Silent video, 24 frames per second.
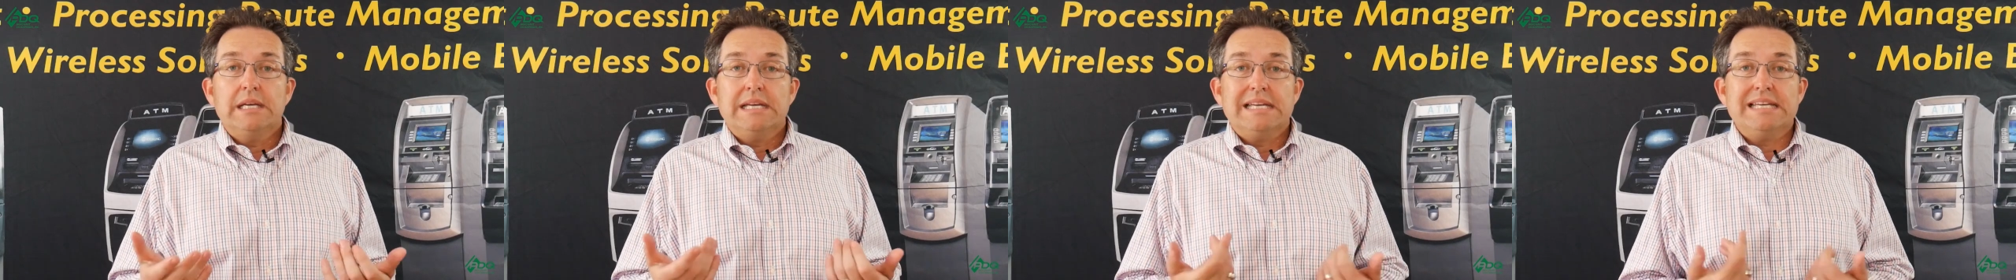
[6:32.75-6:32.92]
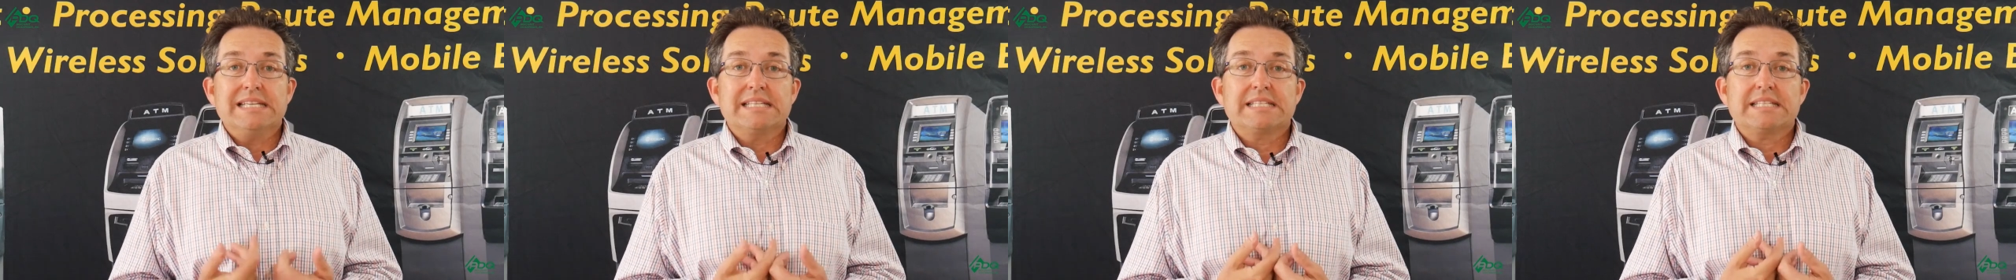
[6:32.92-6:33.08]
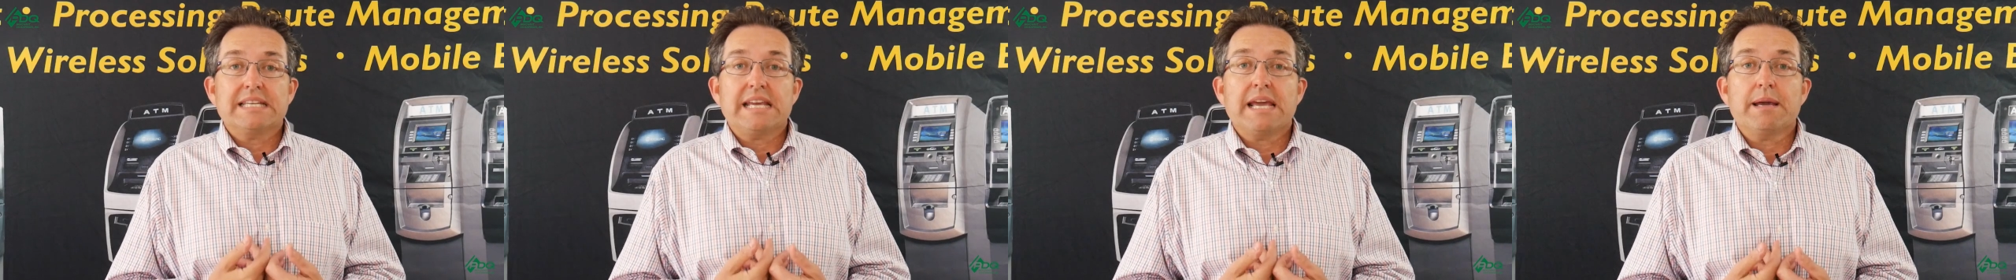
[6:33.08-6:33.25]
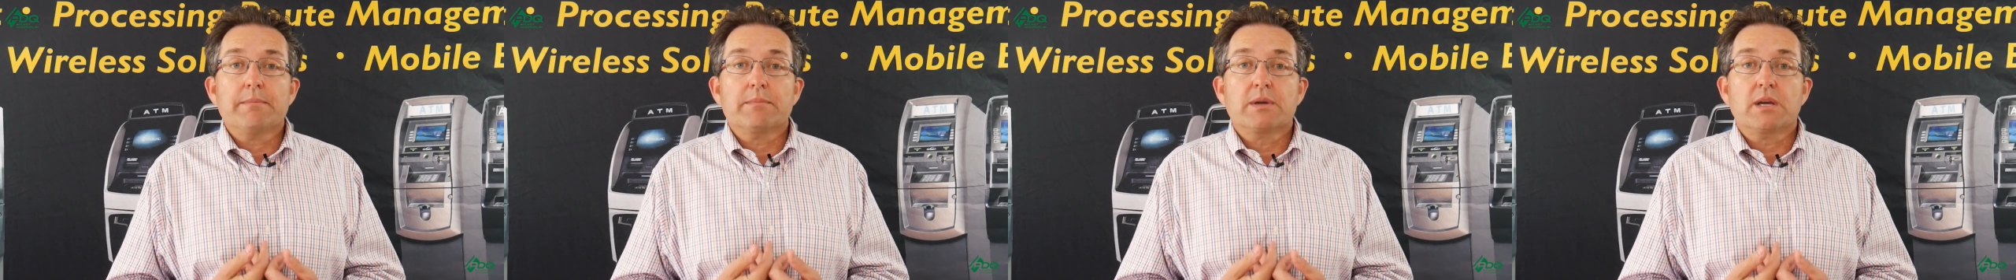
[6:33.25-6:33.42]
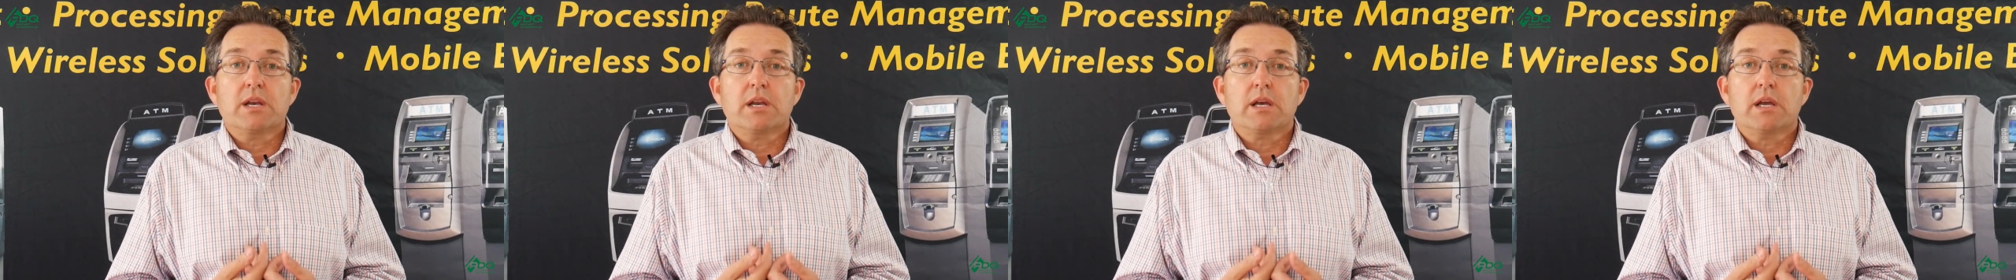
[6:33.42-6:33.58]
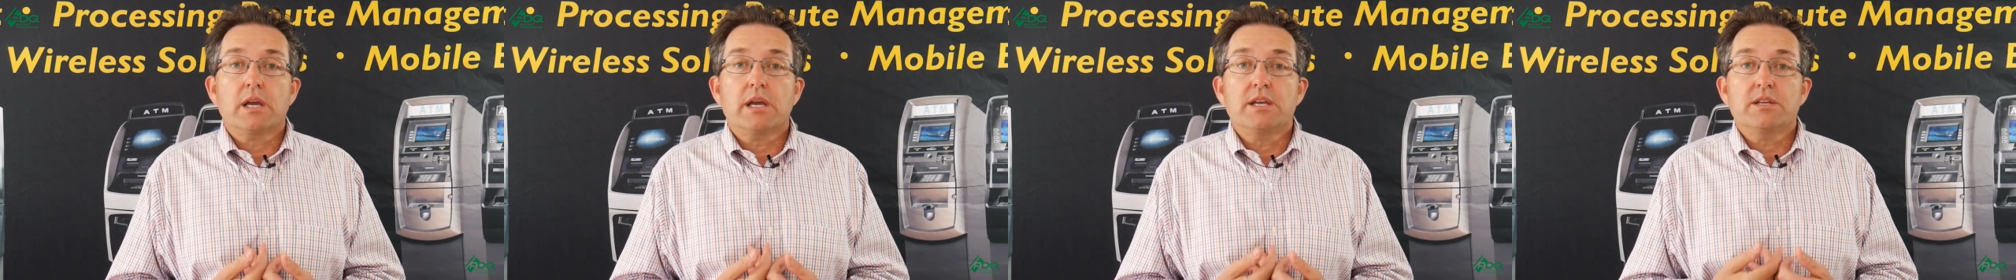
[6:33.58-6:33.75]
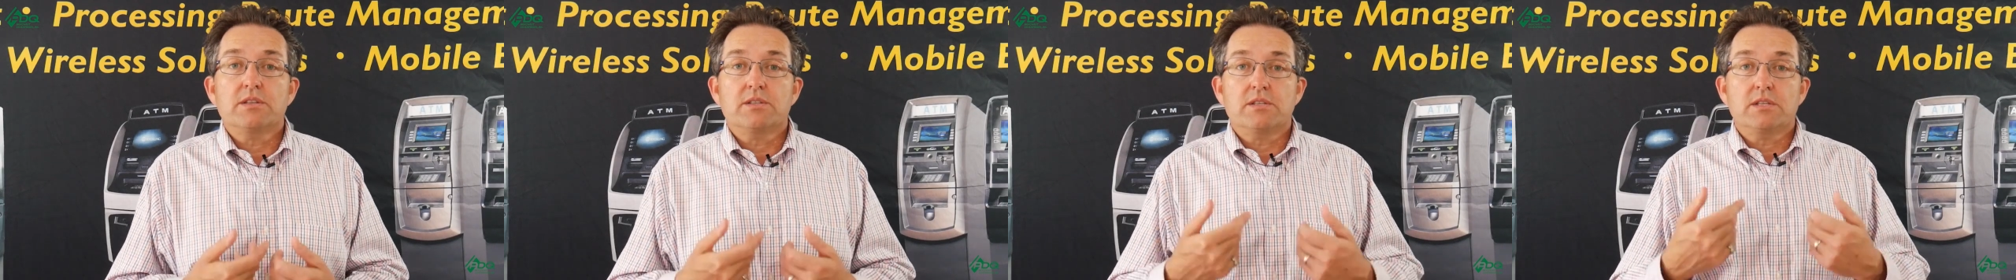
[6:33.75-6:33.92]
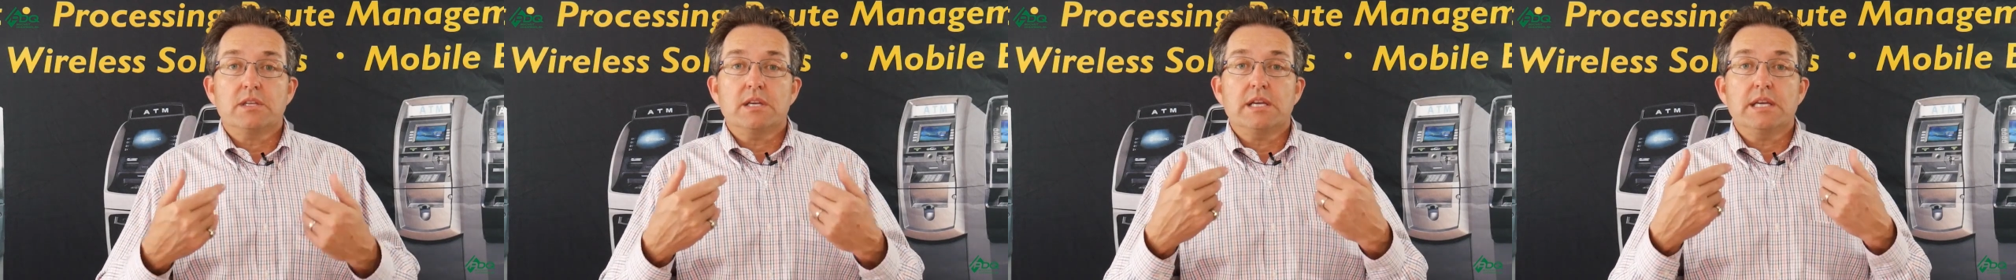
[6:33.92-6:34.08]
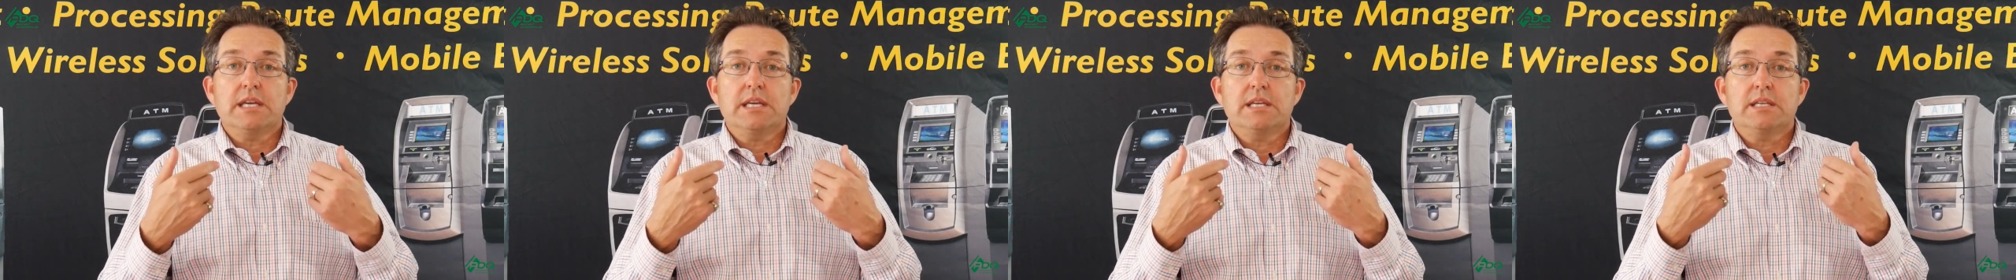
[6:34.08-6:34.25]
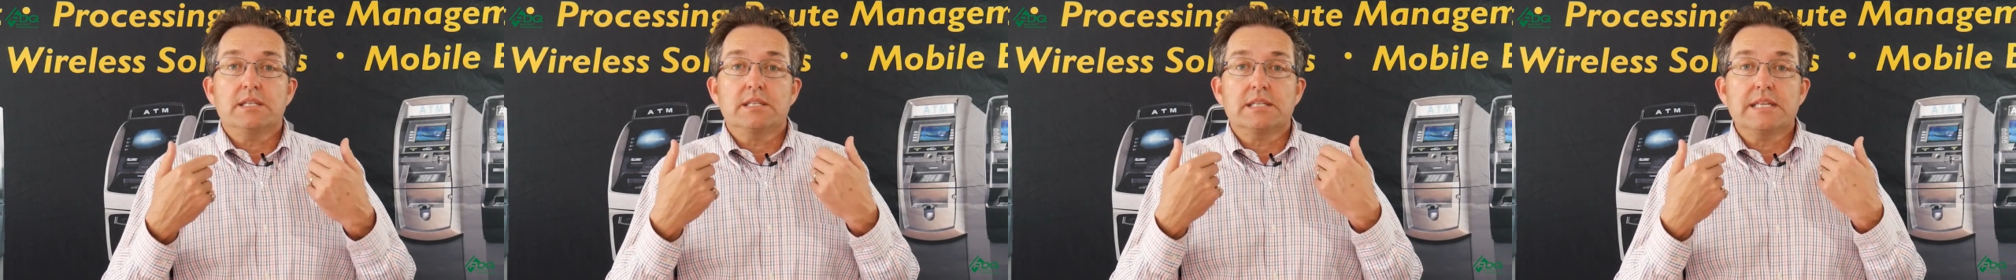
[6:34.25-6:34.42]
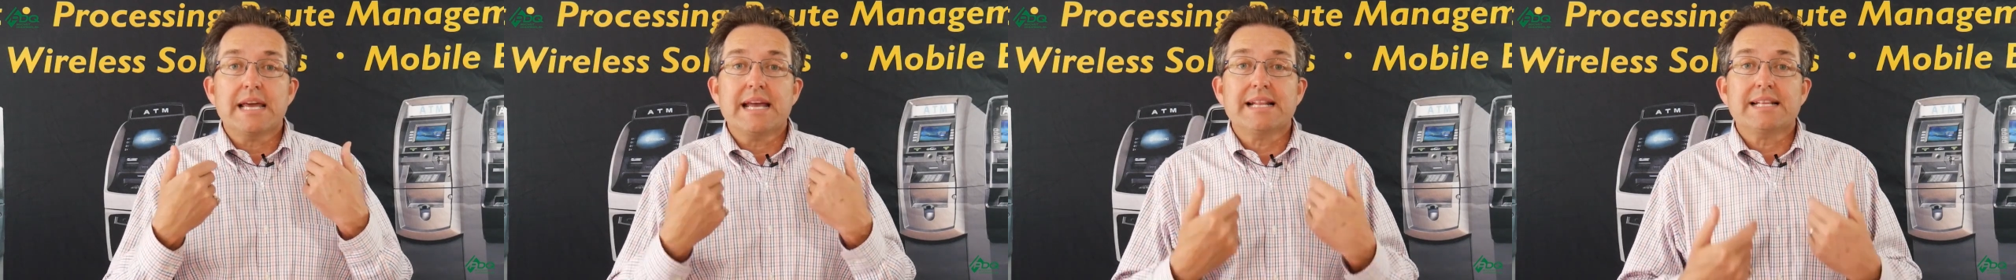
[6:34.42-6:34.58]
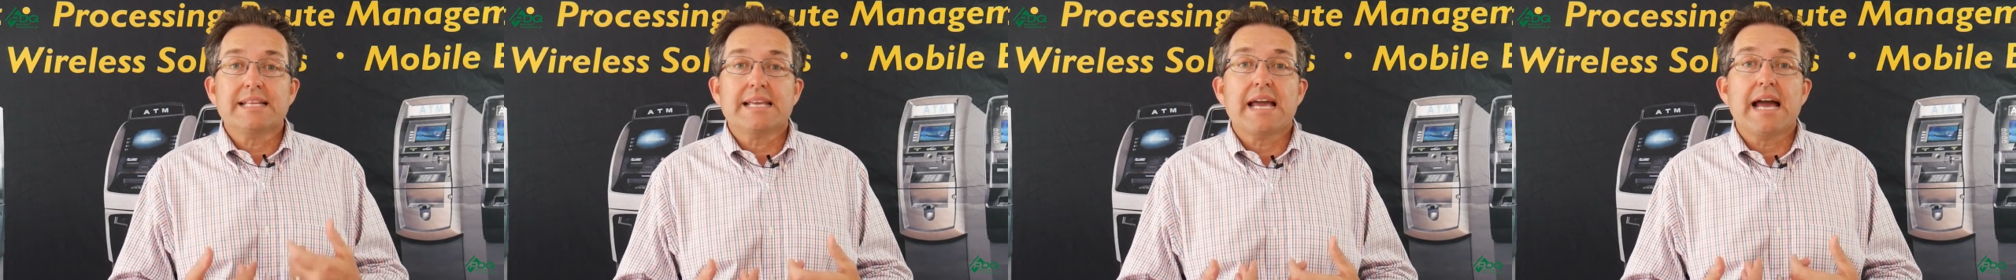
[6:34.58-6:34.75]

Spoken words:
Is that